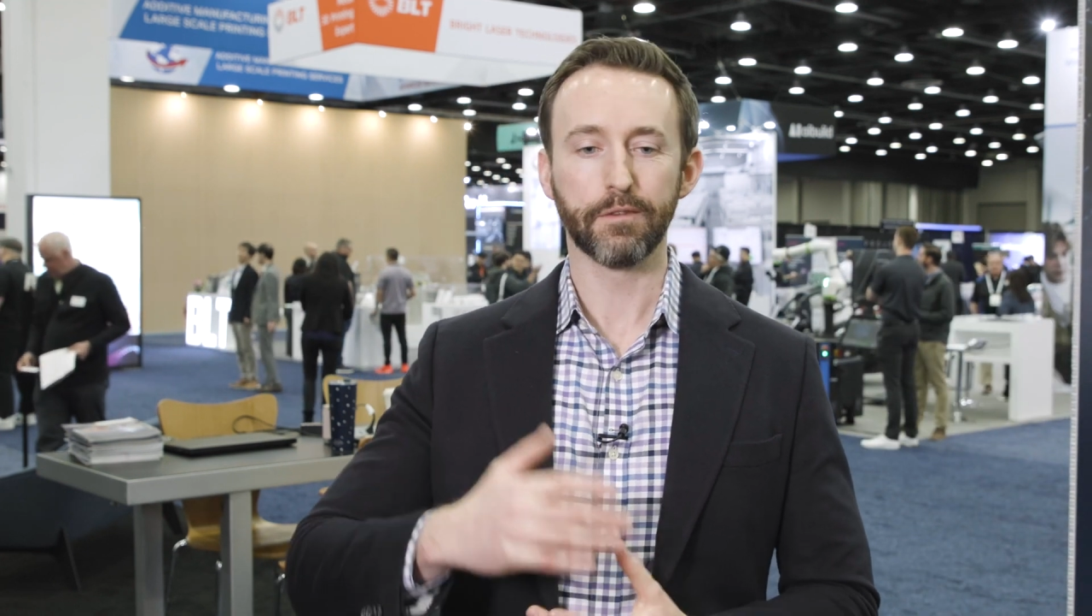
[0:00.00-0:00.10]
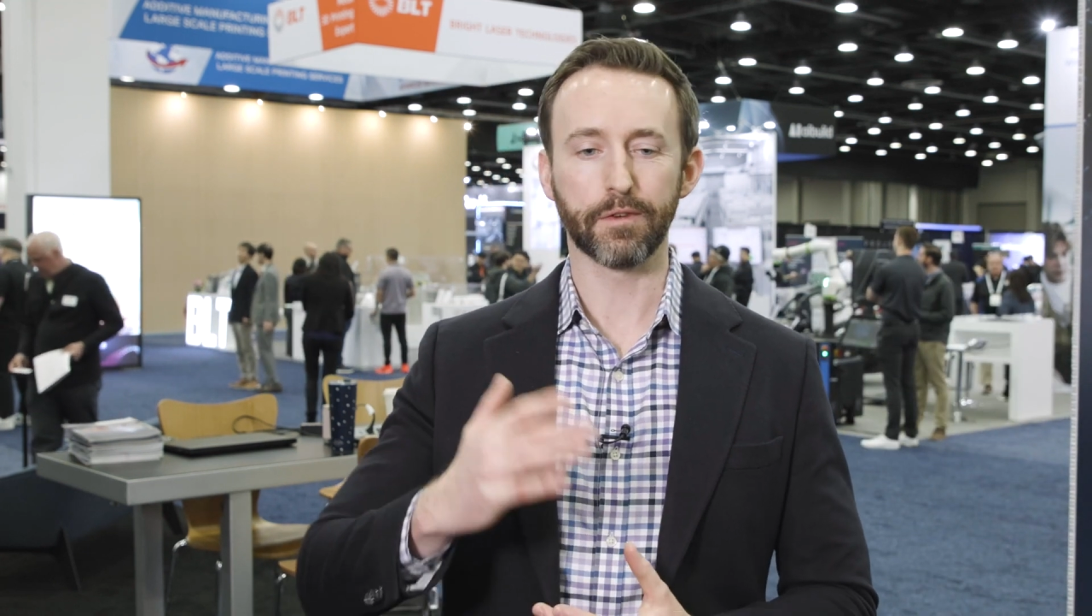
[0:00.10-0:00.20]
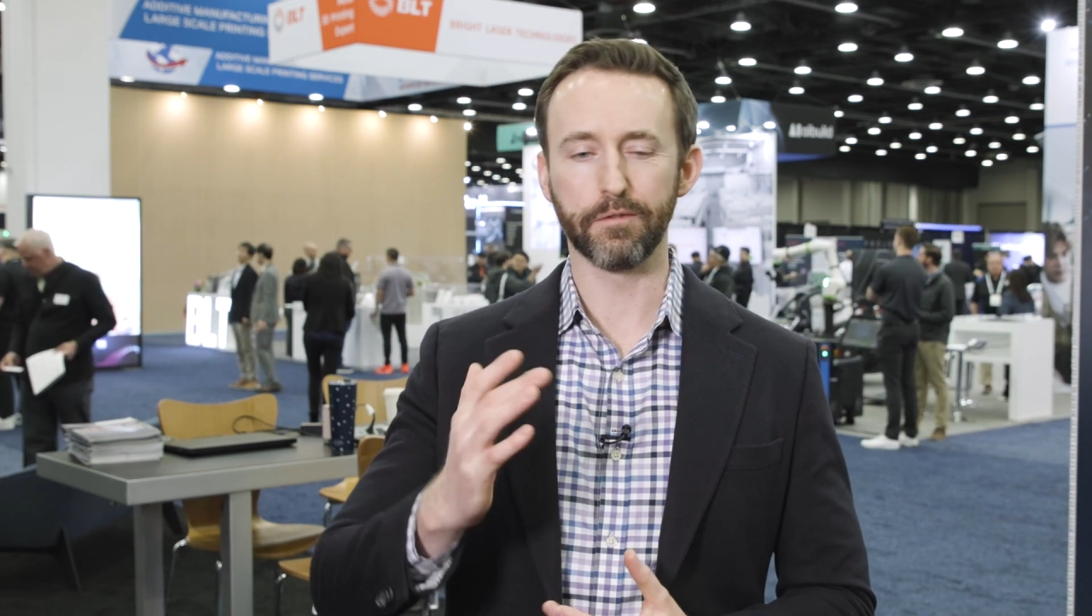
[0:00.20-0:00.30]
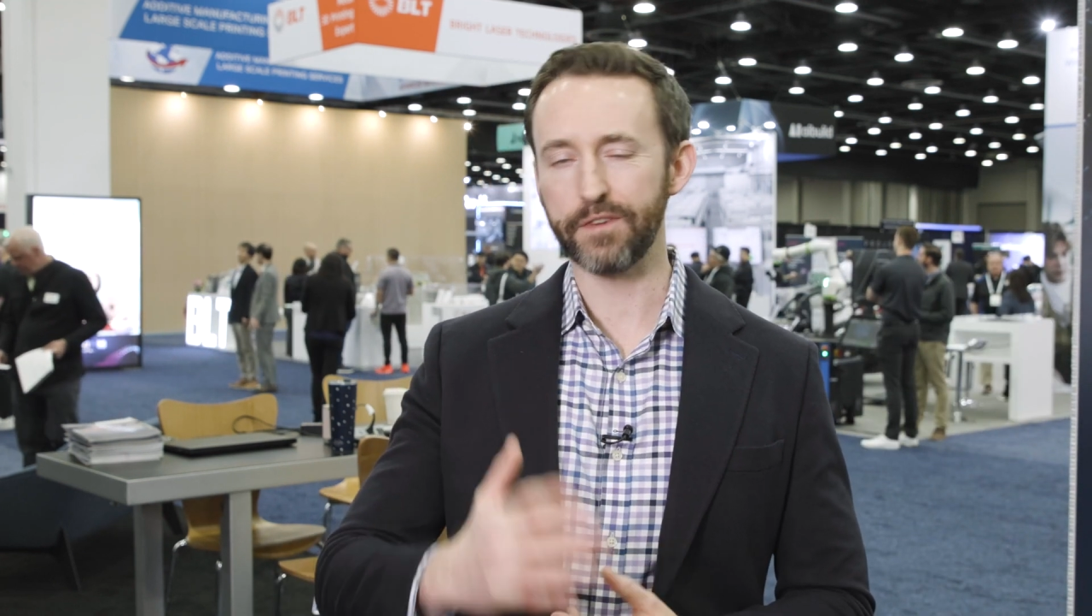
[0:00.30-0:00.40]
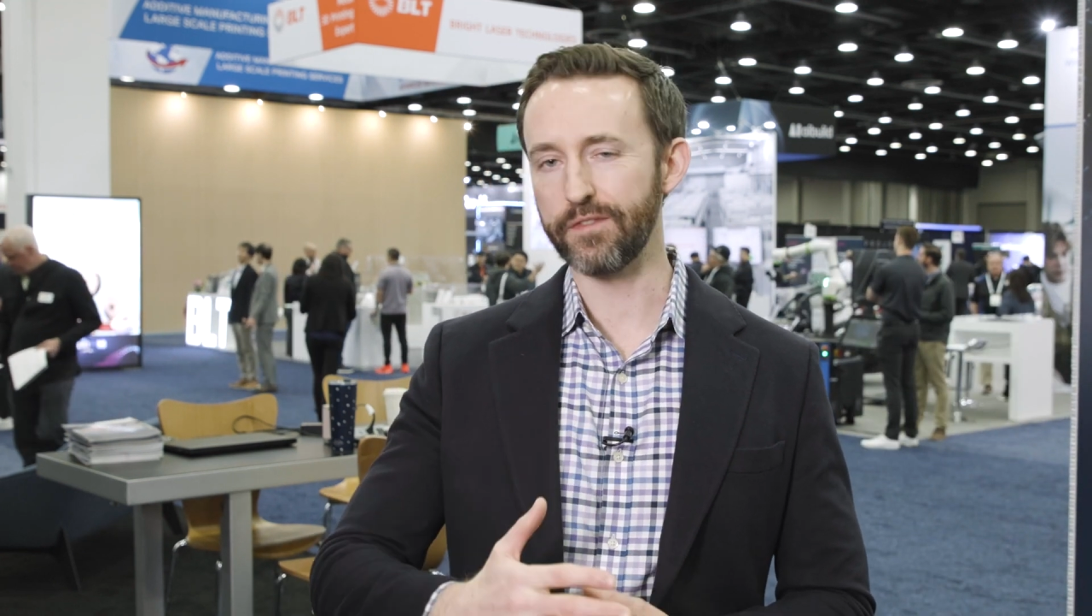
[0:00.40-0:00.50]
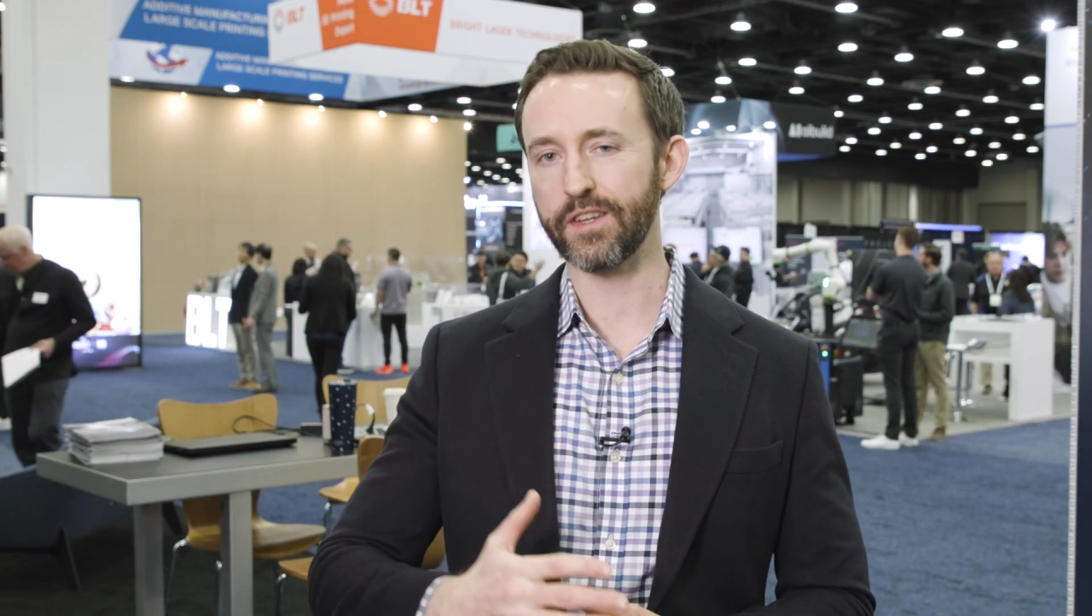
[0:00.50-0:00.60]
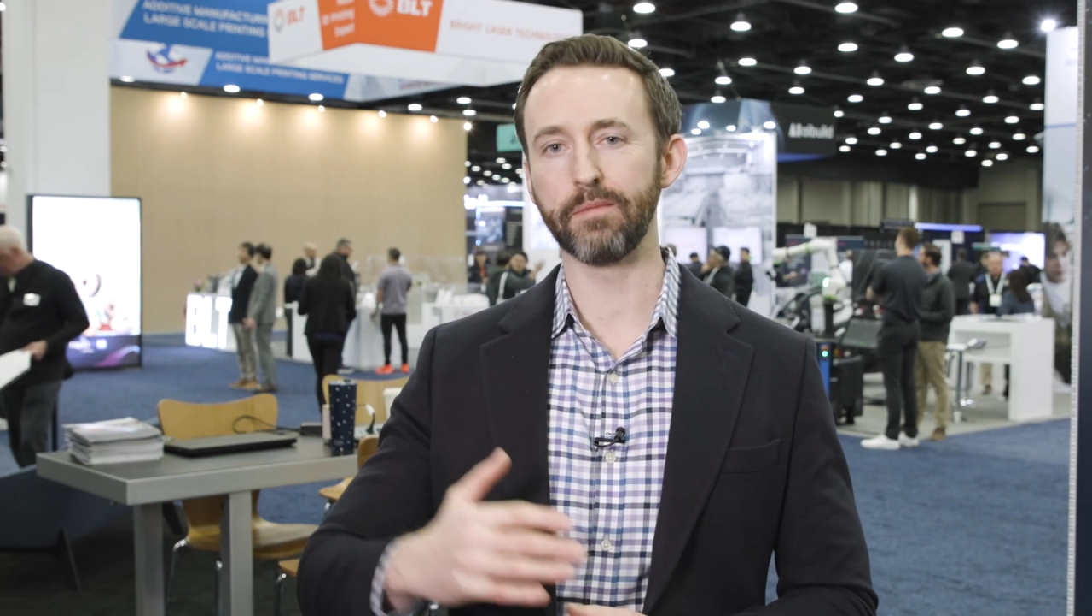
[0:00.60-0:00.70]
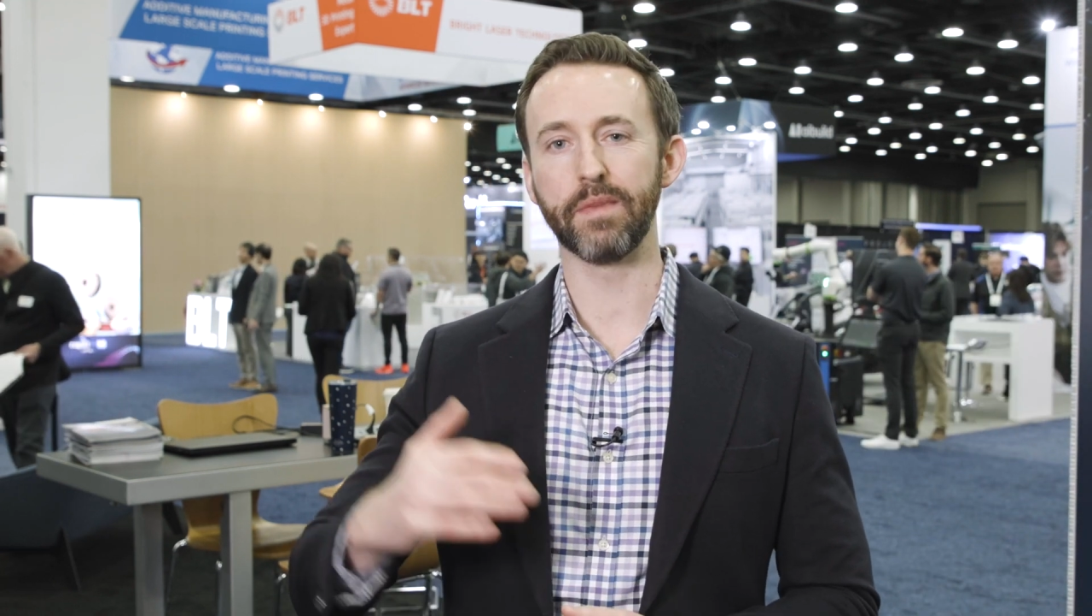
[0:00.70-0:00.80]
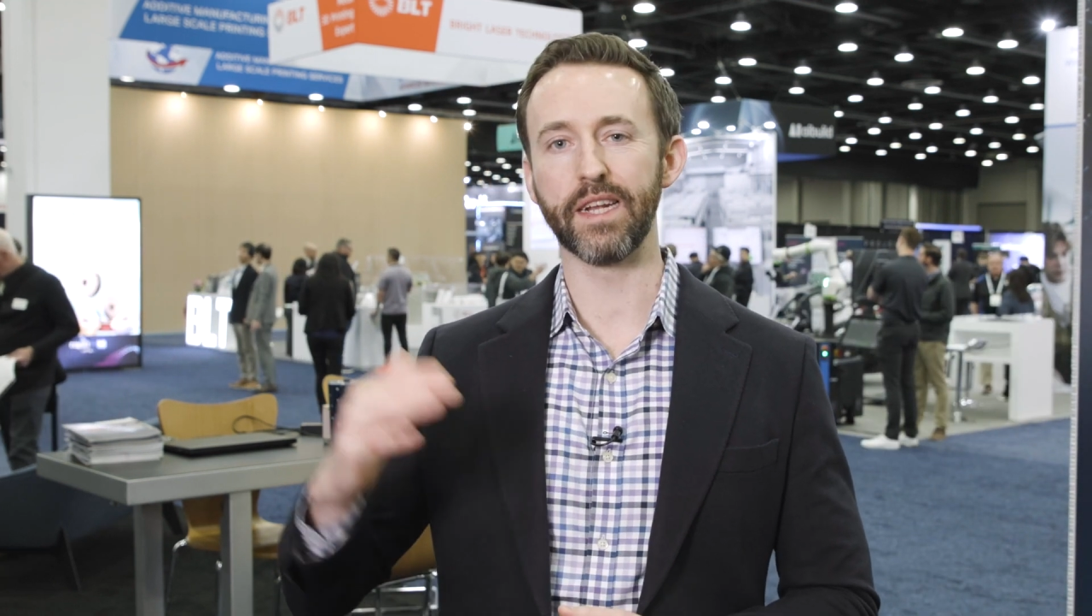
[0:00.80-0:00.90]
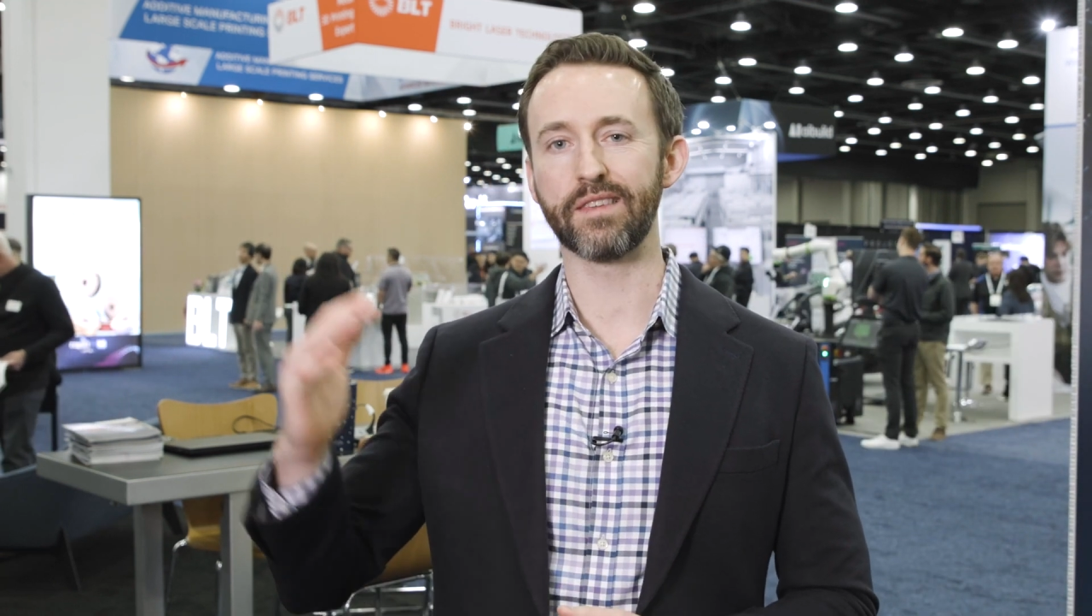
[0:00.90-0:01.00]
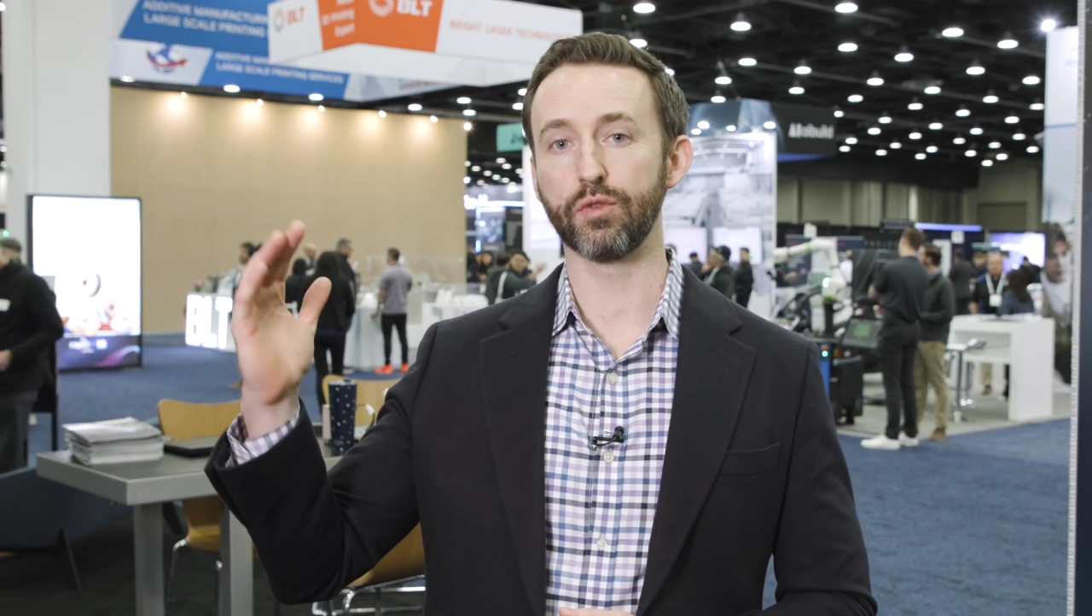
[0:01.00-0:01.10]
from 15 minutes